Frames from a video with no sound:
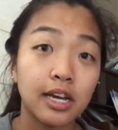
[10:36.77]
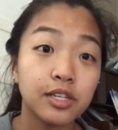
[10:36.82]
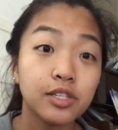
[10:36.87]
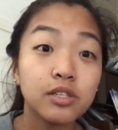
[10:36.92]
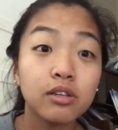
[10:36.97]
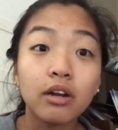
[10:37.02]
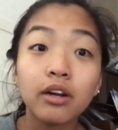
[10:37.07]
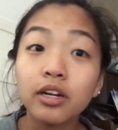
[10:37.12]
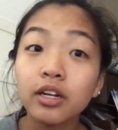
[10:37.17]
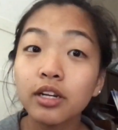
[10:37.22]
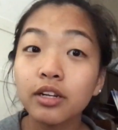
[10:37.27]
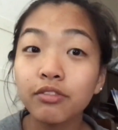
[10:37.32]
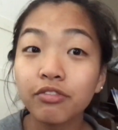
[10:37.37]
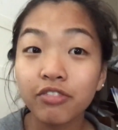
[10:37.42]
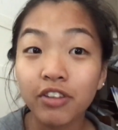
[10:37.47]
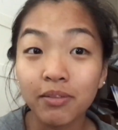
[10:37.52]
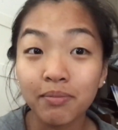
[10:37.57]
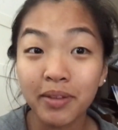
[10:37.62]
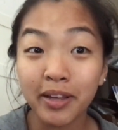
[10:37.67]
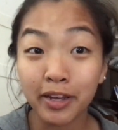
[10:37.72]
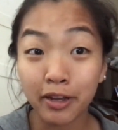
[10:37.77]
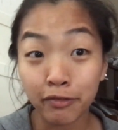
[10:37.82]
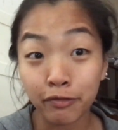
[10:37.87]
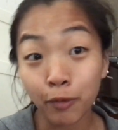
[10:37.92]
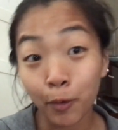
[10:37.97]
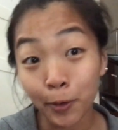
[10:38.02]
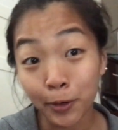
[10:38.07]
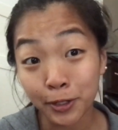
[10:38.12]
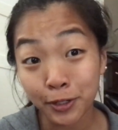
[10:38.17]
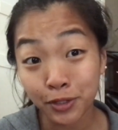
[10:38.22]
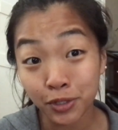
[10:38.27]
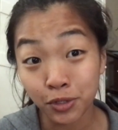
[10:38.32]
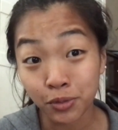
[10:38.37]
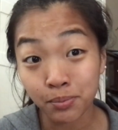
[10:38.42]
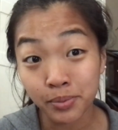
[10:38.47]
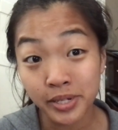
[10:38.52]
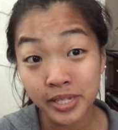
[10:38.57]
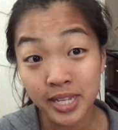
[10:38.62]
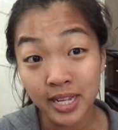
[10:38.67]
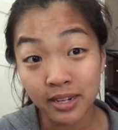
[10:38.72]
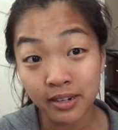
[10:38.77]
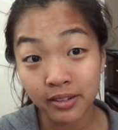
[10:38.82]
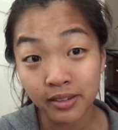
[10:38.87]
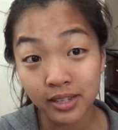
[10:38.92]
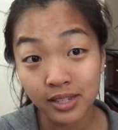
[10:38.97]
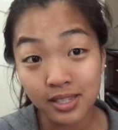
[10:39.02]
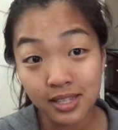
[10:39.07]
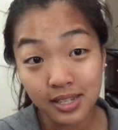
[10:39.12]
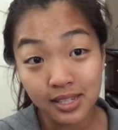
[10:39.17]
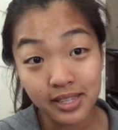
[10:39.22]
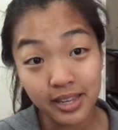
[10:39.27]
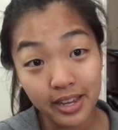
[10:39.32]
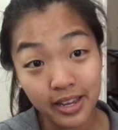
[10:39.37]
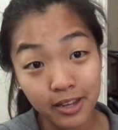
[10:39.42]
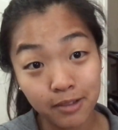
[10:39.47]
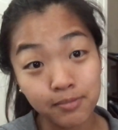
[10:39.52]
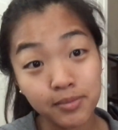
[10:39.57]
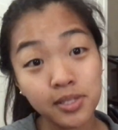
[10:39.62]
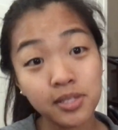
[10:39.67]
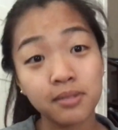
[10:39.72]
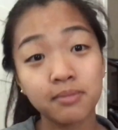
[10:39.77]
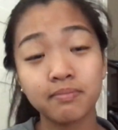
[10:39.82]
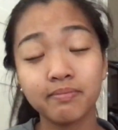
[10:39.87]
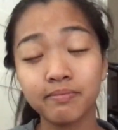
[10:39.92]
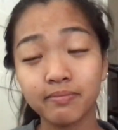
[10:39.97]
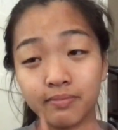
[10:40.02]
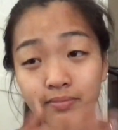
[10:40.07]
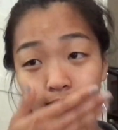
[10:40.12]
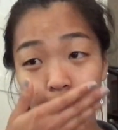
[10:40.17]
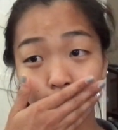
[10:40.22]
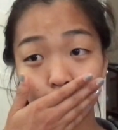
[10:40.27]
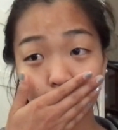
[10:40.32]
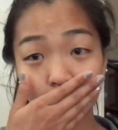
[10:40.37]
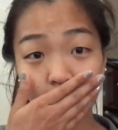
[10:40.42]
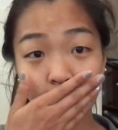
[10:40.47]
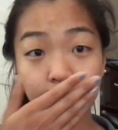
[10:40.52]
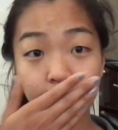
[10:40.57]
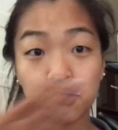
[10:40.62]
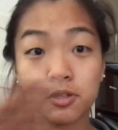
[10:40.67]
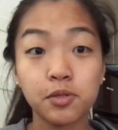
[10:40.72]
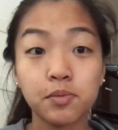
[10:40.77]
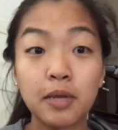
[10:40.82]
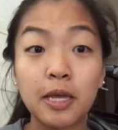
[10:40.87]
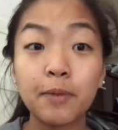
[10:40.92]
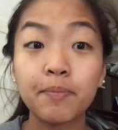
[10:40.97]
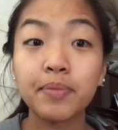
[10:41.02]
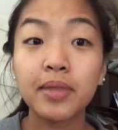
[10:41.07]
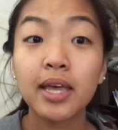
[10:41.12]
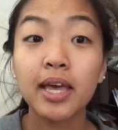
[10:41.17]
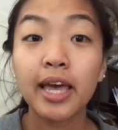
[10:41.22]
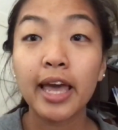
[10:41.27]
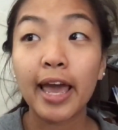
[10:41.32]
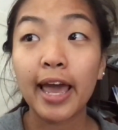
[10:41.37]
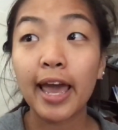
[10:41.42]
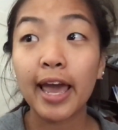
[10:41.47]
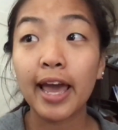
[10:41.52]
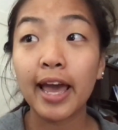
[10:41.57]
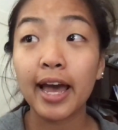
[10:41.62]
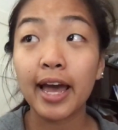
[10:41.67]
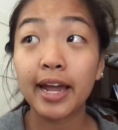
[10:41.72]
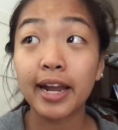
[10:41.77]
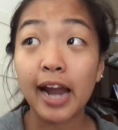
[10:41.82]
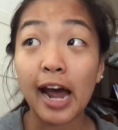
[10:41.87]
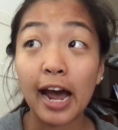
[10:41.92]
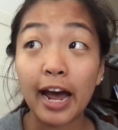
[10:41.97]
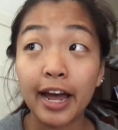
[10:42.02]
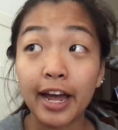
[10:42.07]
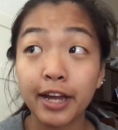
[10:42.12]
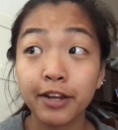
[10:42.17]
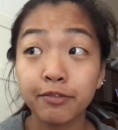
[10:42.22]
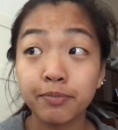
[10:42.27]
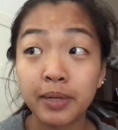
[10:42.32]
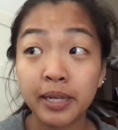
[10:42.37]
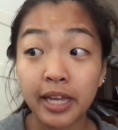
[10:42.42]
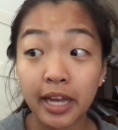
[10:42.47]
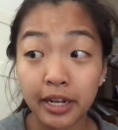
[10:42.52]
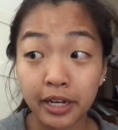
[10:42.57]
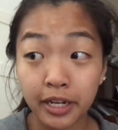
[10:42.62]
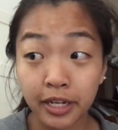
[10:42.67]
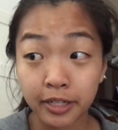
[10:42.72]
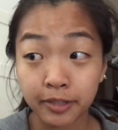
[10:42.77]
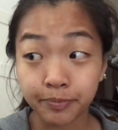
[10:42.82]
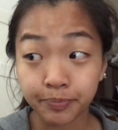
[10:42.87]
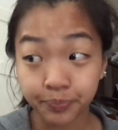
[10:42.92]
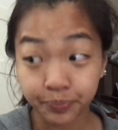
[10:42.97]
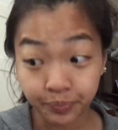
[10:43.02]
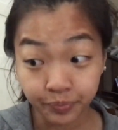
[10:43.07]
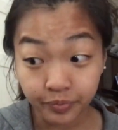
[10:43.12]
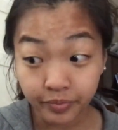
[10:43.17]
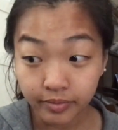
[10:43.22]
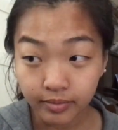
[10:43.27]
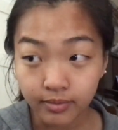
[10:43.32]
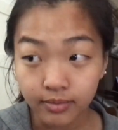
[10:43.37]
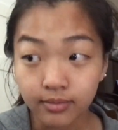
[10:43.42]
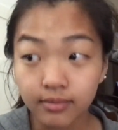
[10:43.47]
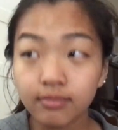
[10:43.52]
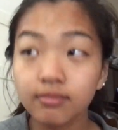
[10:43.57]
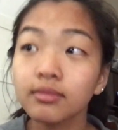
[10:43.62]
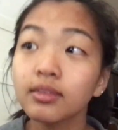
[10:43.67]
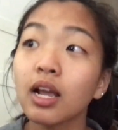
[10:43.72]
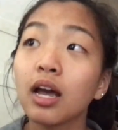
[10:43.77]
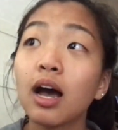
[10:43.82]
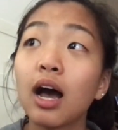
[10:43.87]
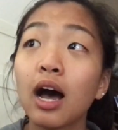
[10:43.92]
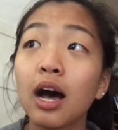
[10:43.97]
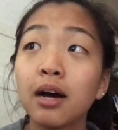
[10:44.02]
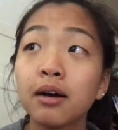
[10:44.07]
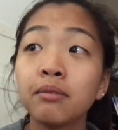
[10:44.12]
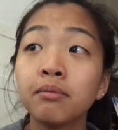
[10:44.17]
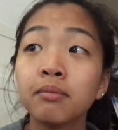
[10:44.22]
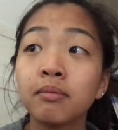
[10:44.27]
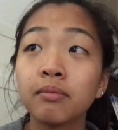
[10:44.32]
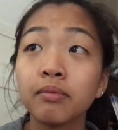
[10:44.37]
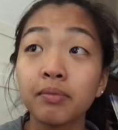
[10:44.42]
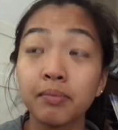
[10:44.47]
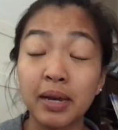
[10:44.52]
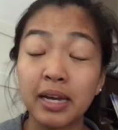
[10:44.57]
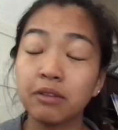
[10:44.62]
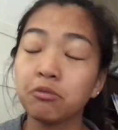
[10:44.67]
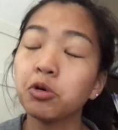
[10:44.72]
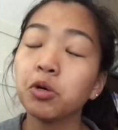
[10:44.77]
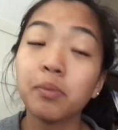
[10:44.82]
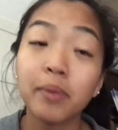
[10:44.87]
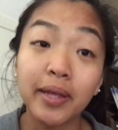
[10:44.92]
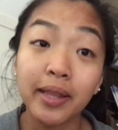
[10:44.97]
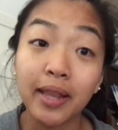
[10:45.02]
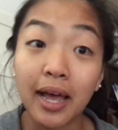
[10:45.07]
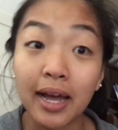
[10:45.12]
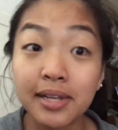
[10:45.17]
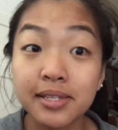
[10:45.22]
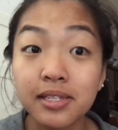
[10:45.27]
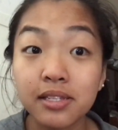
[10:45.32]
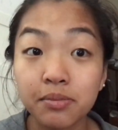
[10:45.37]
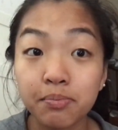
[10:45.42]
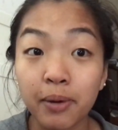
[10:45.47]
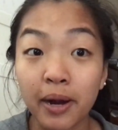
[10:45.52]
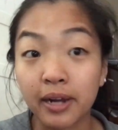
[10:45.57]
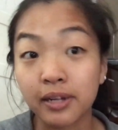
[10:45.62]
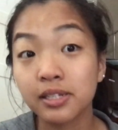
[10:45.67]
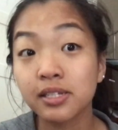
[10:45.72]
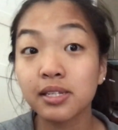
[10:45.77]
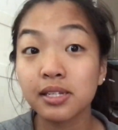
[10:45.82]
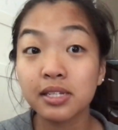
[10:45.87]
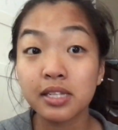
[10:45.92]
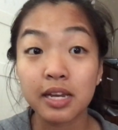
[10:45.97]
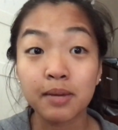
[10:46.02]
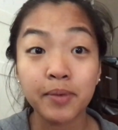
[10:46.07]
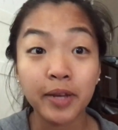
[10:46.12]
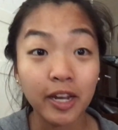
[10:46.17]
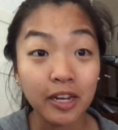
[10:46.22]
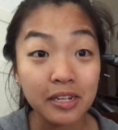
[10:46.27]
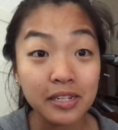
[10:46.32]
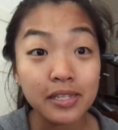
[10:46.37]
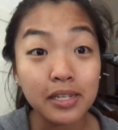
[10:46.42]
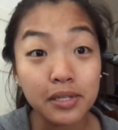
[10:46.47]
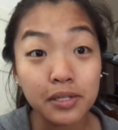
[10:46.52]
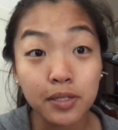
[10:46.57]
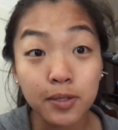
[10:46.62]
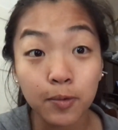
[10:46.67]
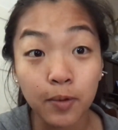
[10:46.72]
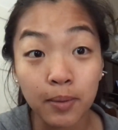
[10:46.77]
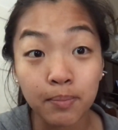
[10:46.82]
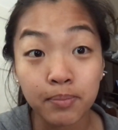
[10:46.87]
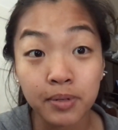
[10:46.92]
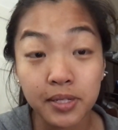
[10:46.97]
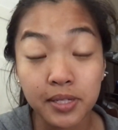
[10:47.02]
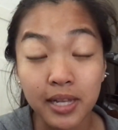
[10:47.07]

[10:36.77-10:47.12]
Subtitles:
I started from like a 42% on these exams, excuse me, and I've been getting, my last practice exam I got a 61%.